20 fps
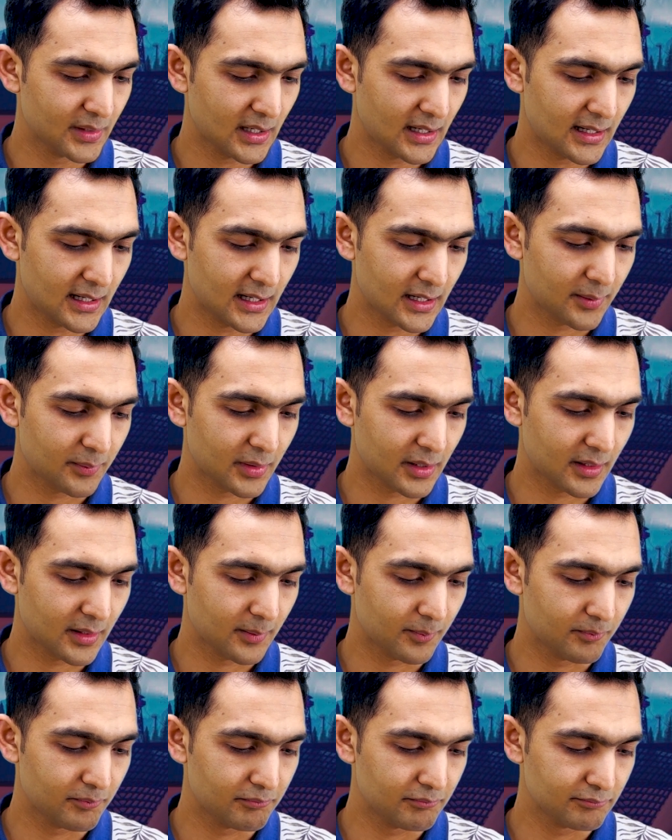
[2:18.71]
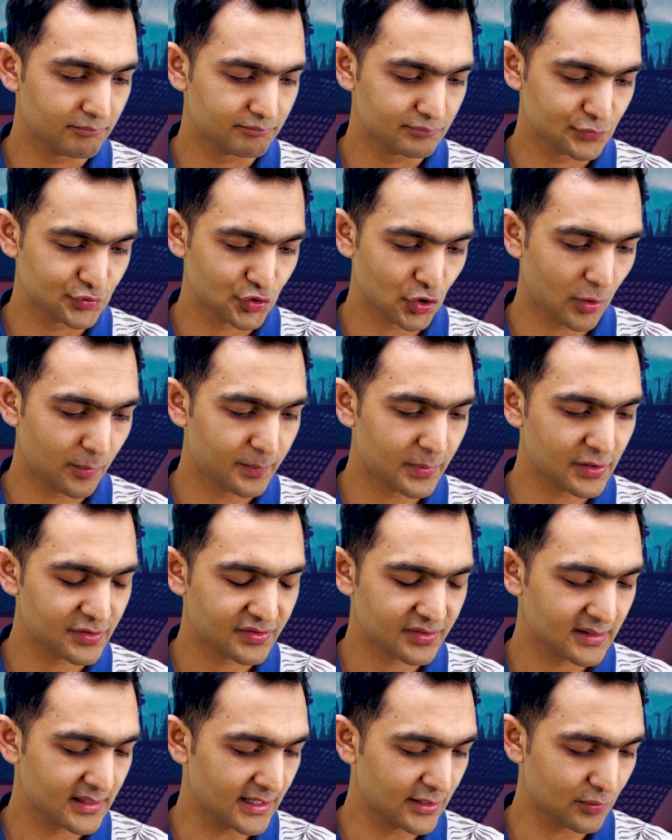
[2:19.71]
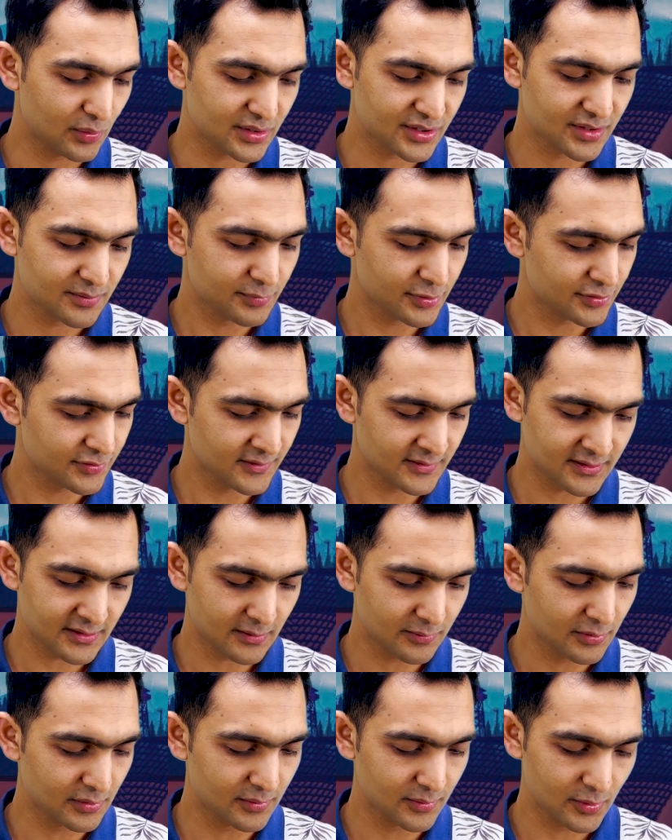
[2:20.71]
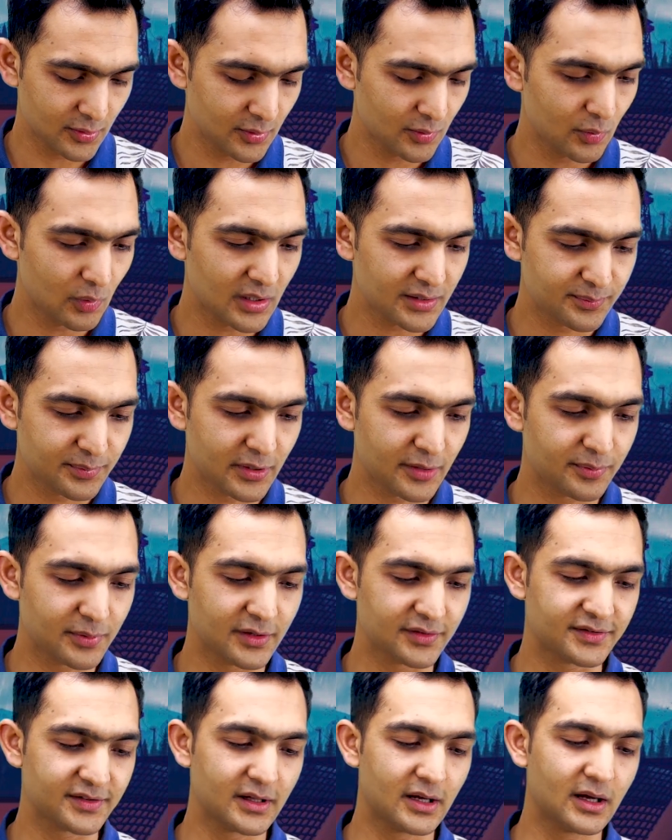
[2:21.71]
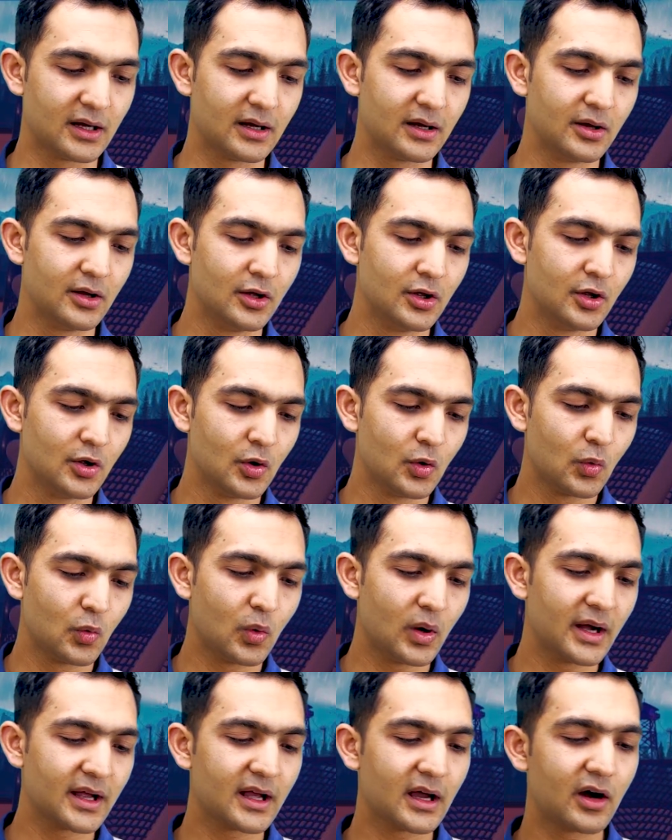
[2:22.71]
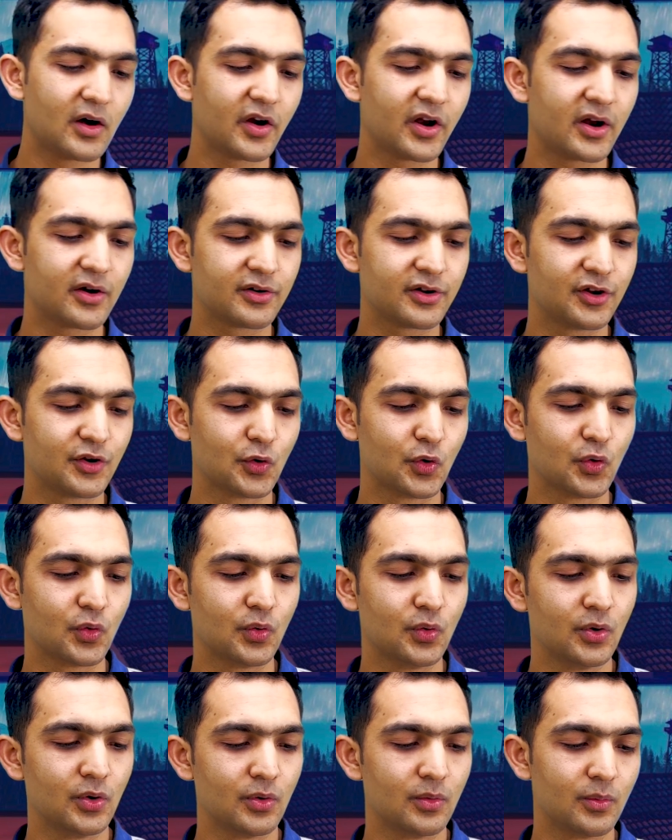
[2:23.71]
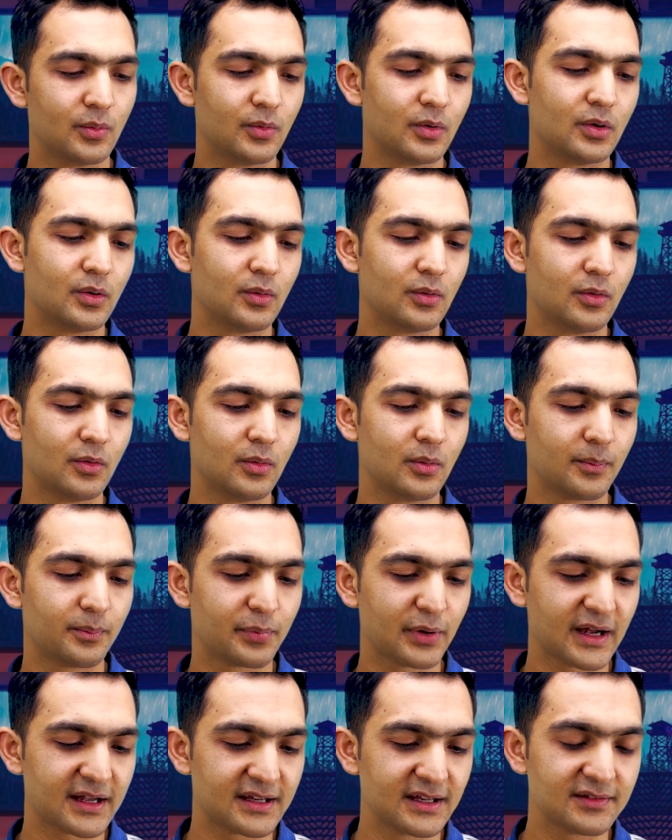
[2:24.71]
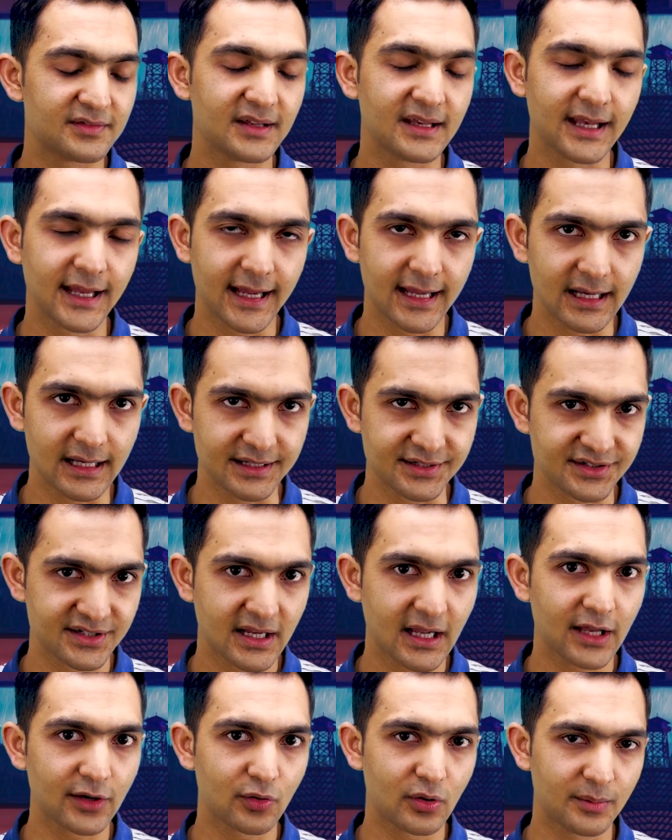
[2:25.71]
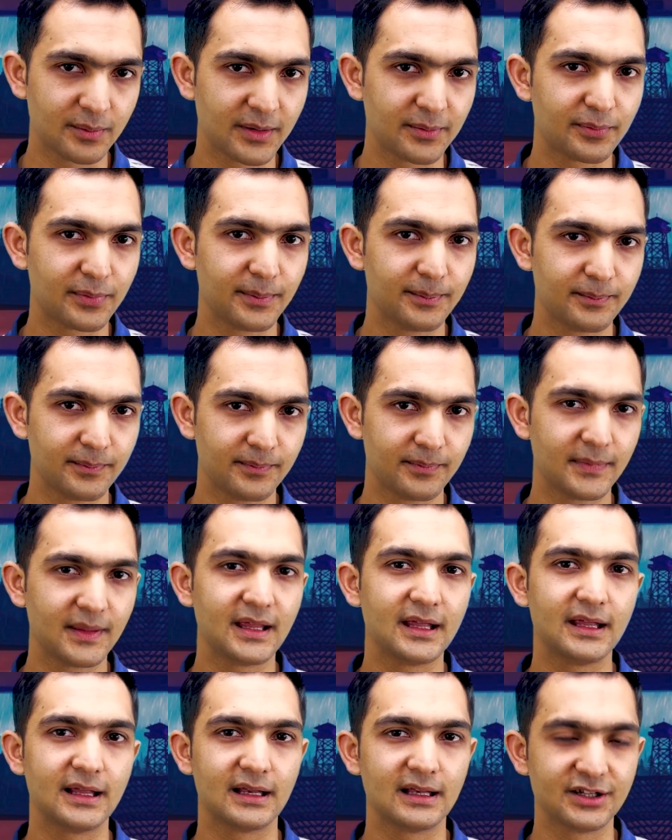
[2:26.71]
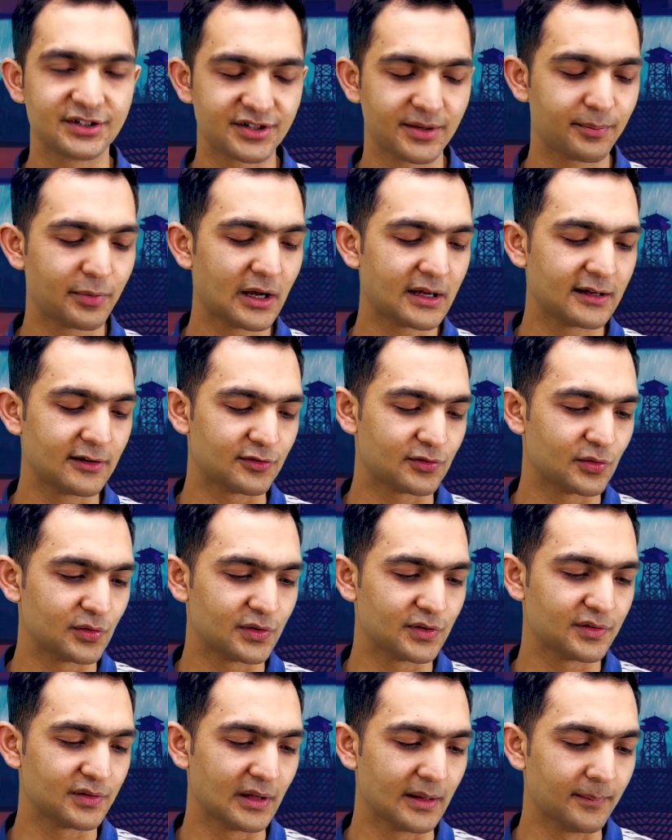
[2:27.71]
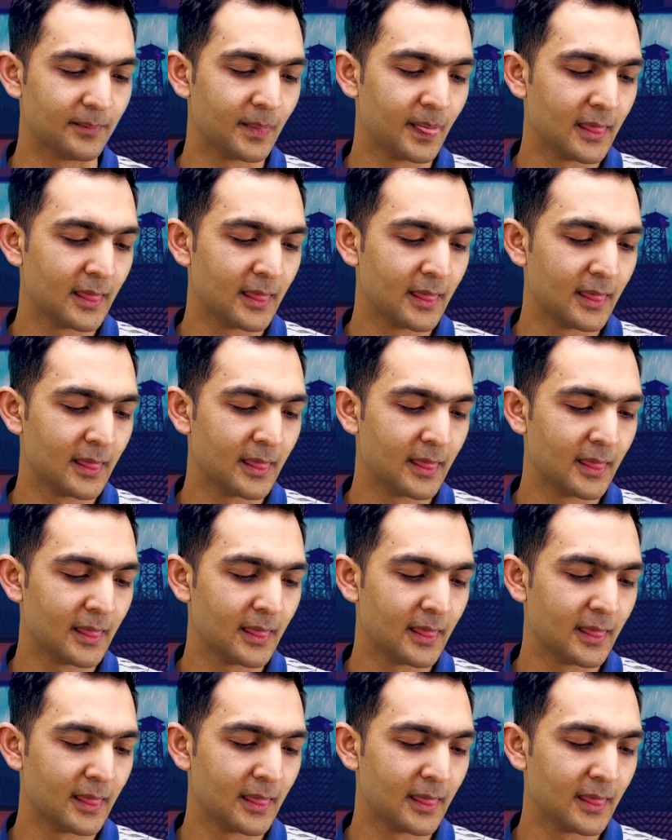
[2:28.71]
I'm a job person, education person, travel. What purpose, why are you practice in English? Can only English to practice with the same.